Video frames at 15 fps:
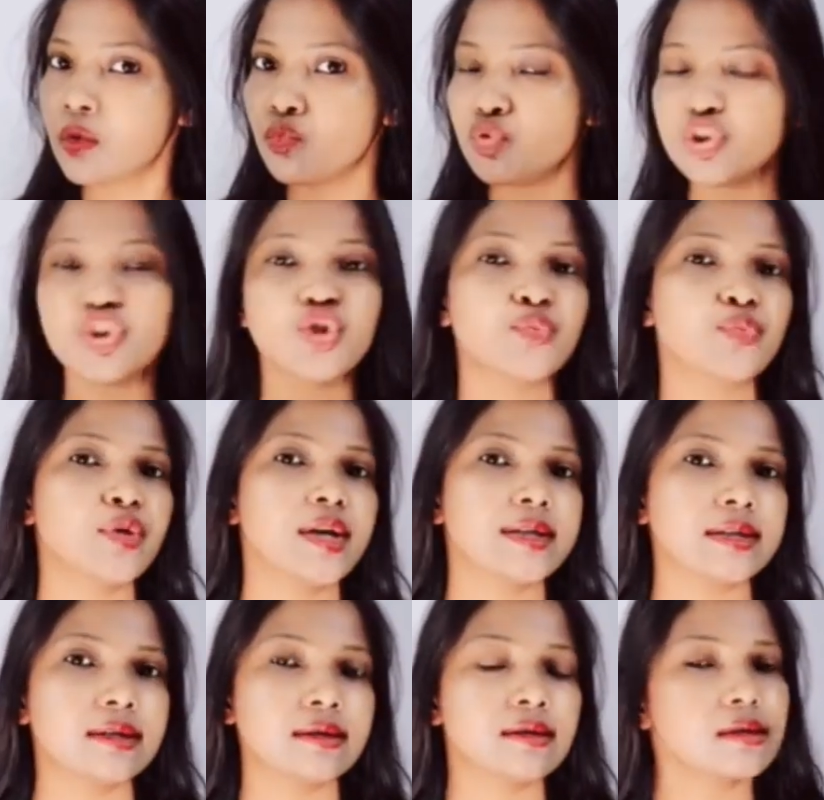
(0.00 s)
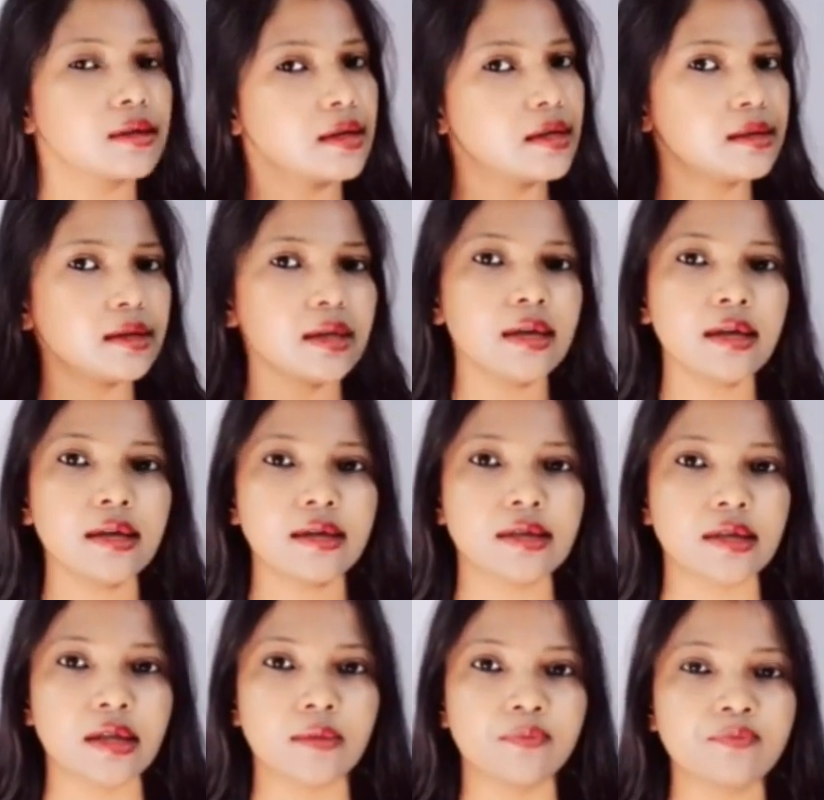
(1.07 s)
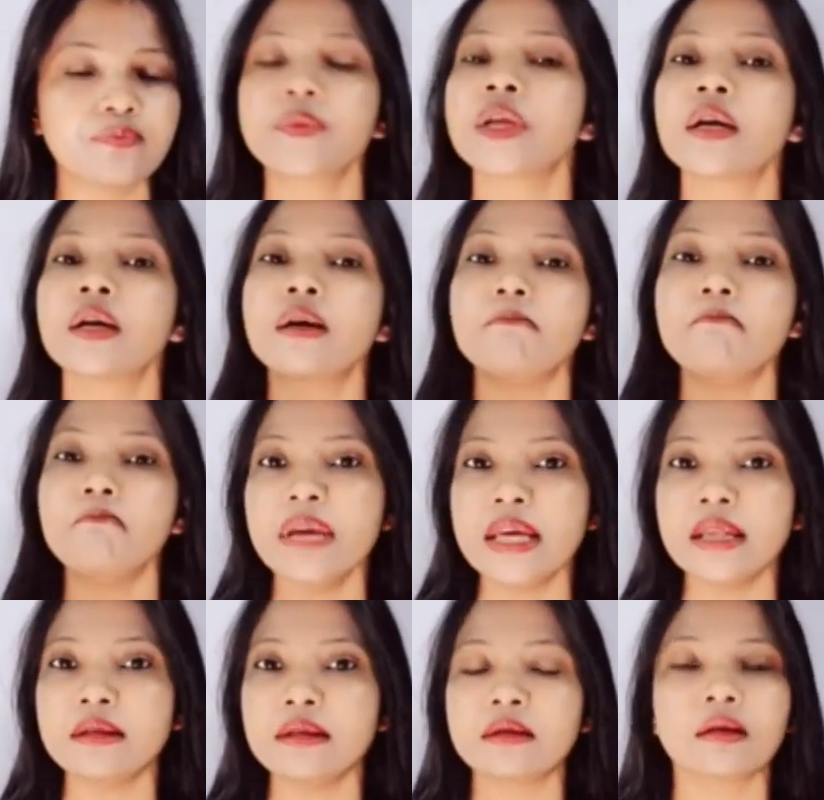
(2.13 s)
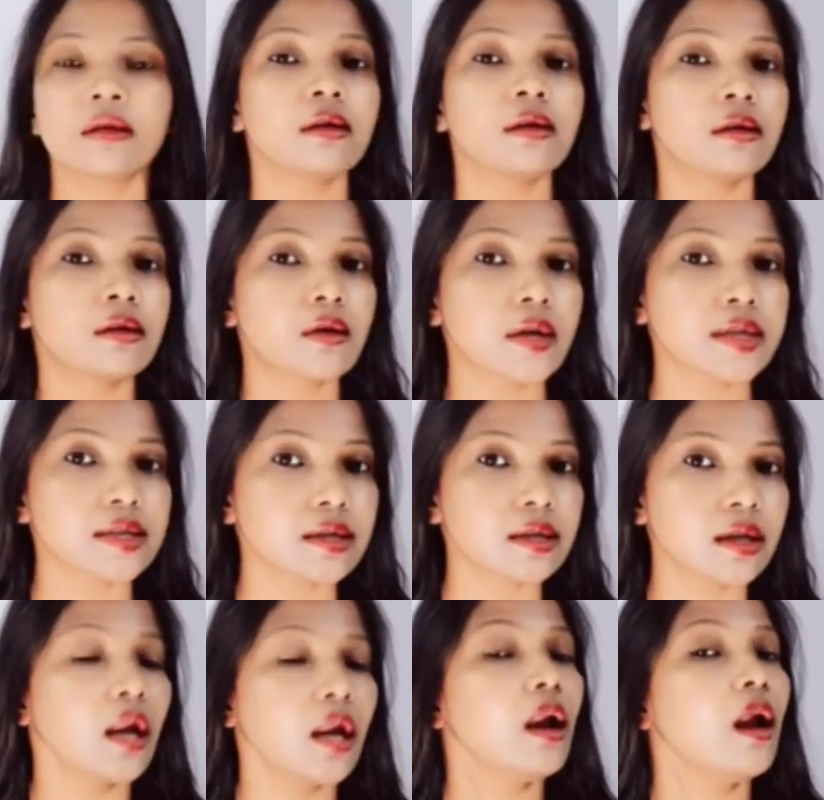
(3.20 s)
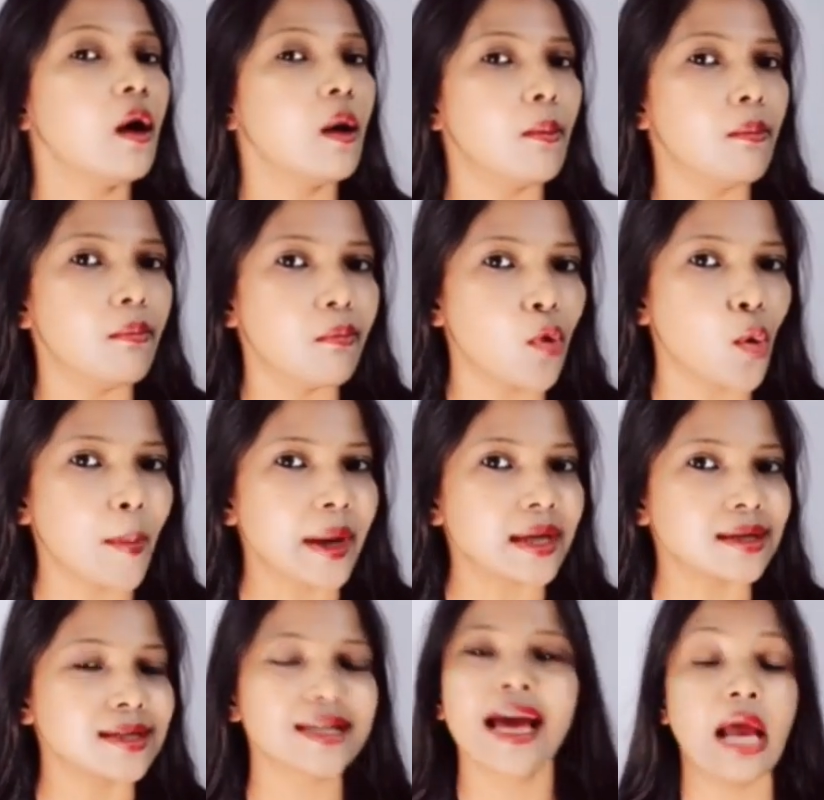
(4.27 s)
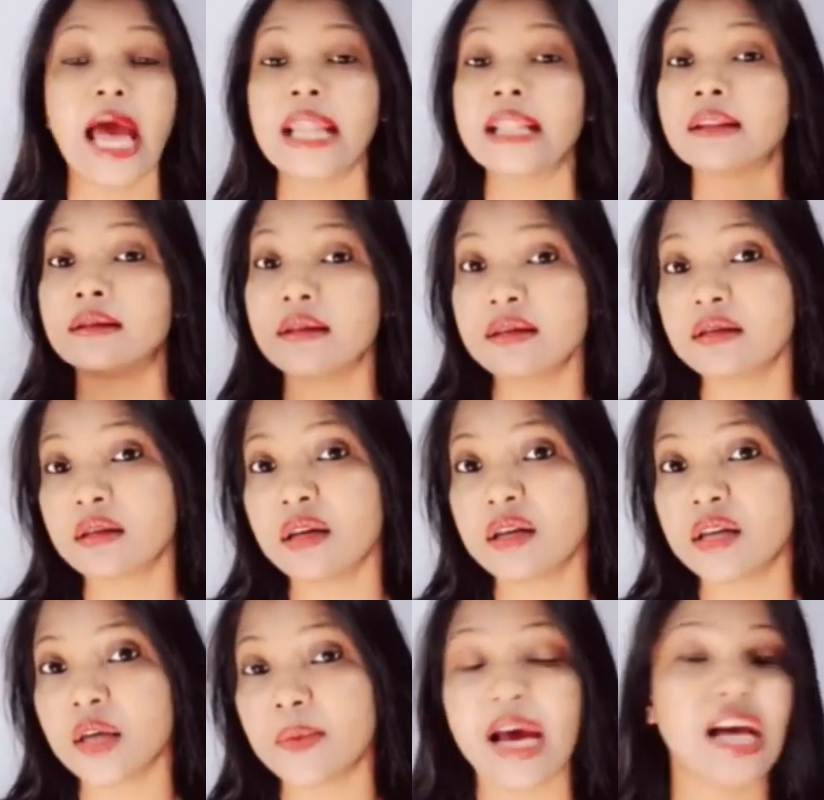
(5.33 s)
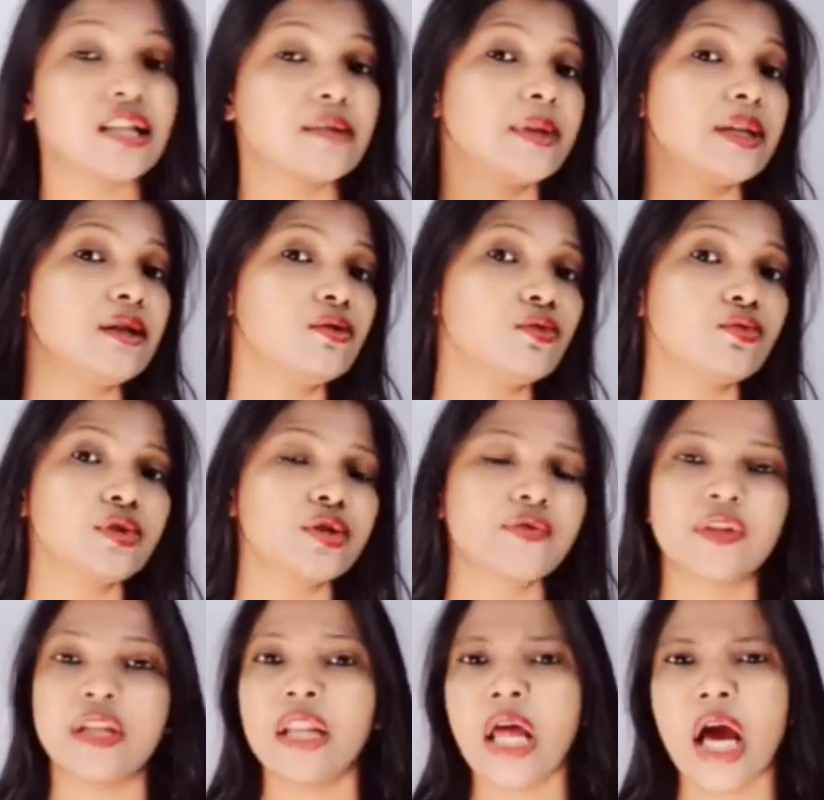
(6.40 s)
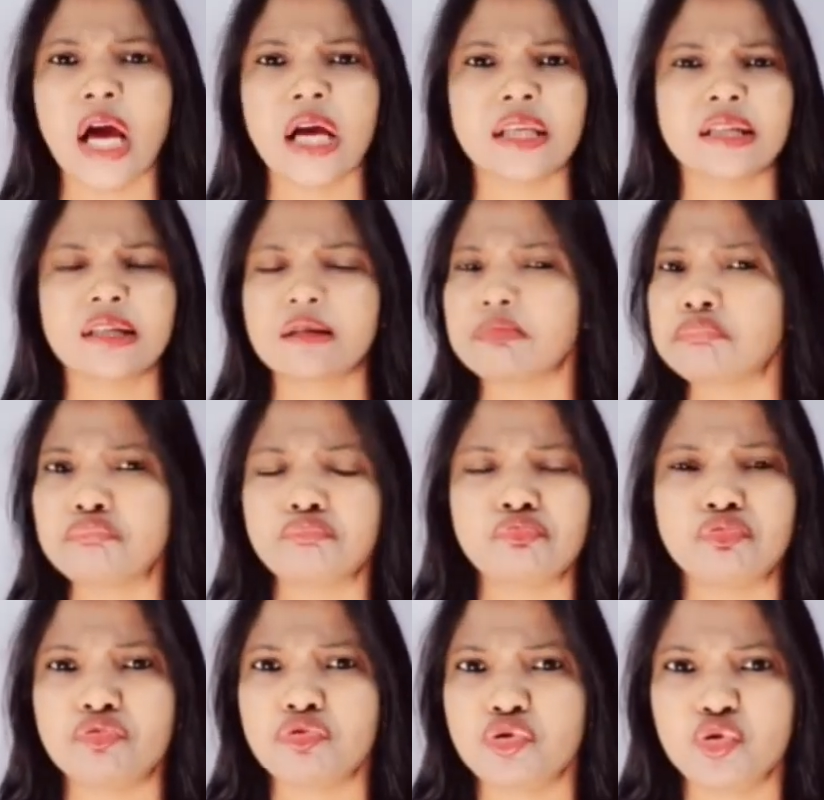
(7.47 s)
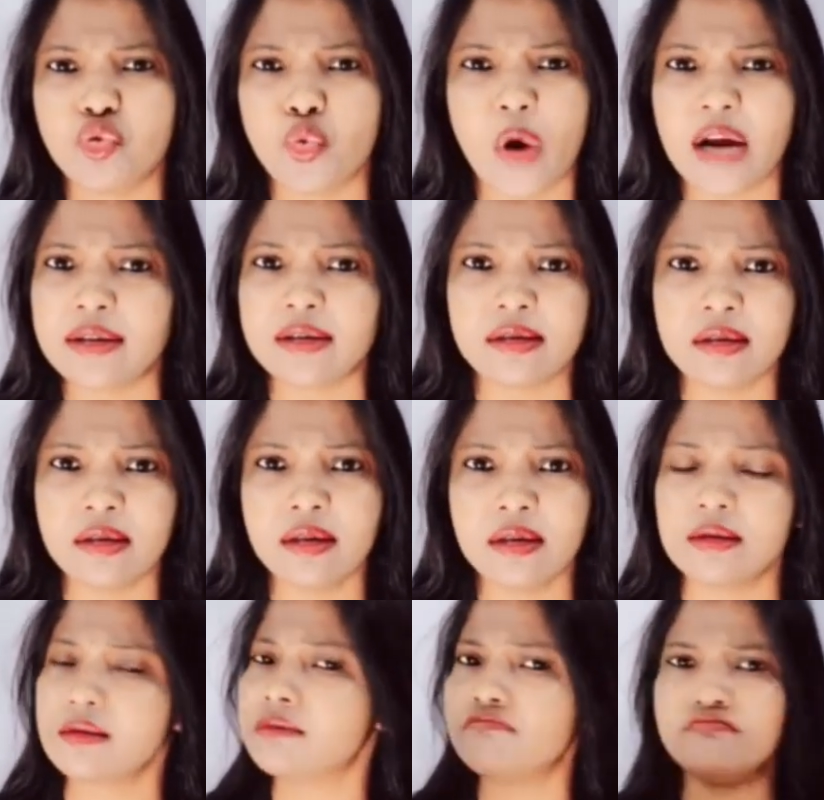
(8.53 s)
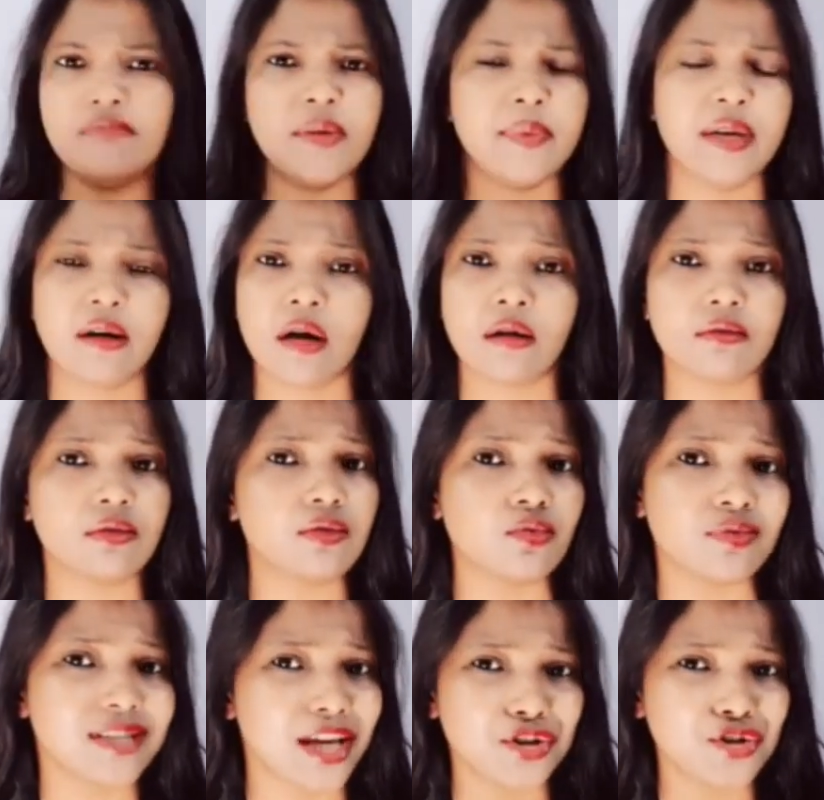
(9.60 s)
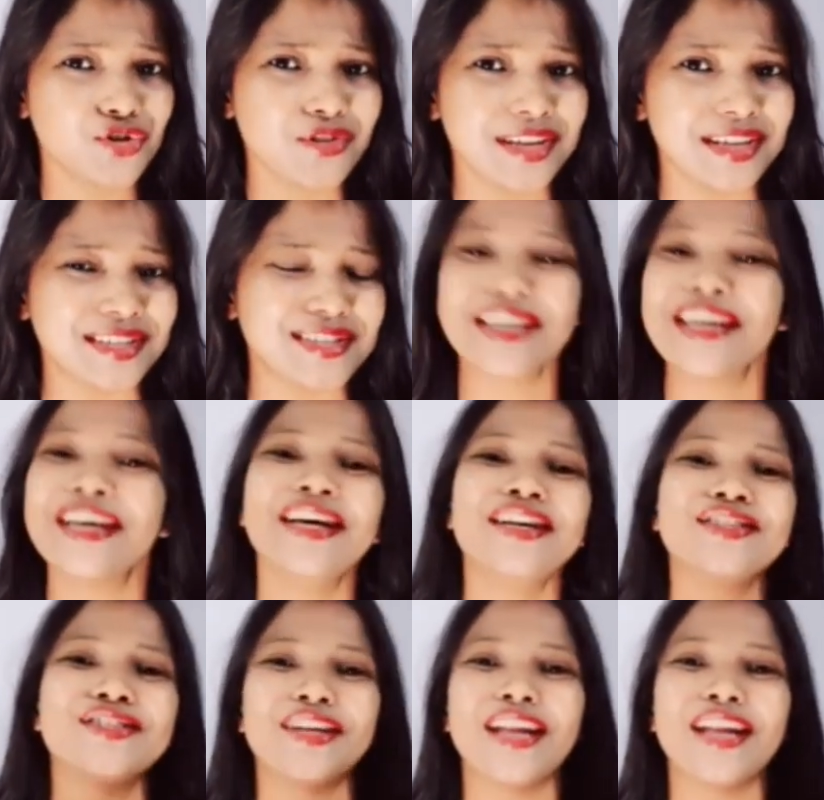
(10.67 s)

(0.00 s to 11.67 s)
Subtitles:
which is present in the idiom, means critical moment, and this idiom has been used for the last 200 years, maybe around 2 centuries. So